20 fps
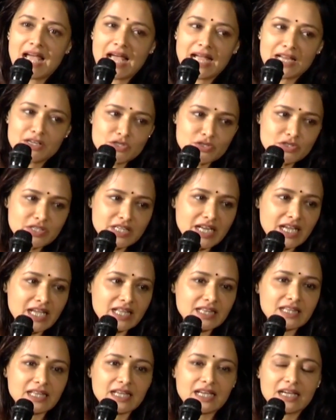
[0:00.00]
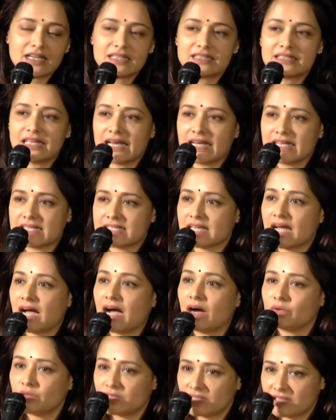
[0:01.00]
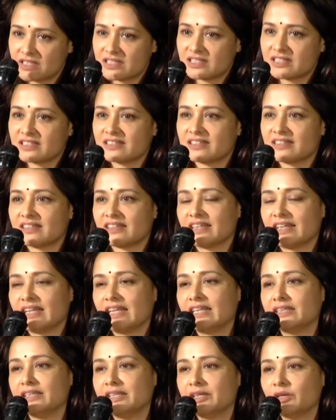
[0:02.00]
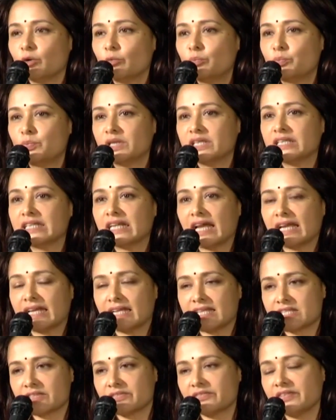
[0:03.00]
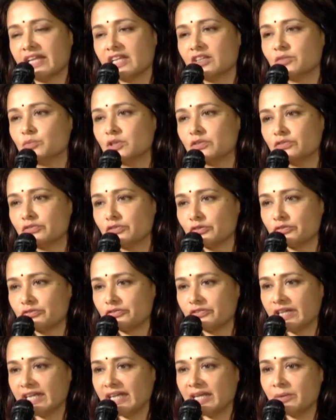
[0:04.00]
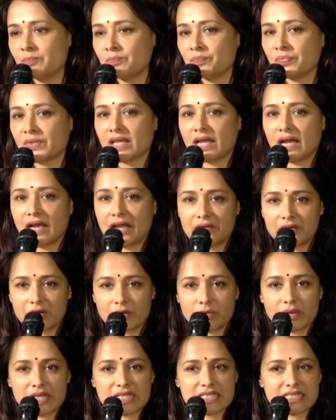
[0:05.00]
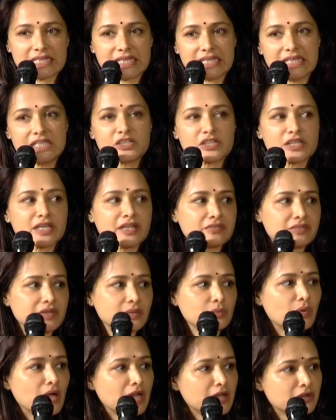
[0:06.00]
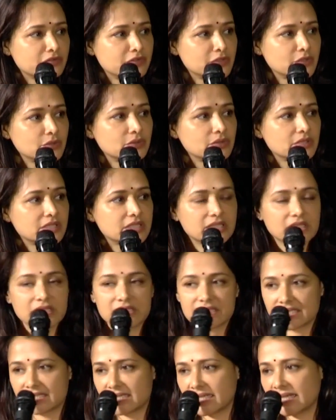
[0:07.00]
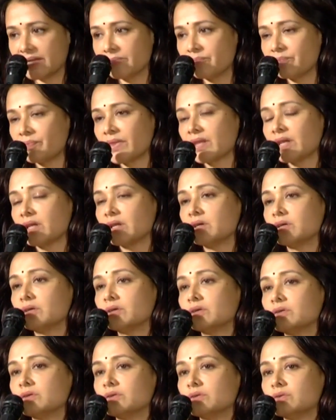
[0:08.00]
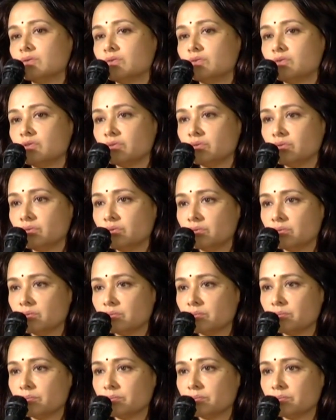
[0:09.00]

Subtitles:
And today that it's out in the open and it's available for free, I request each and every one of you here today to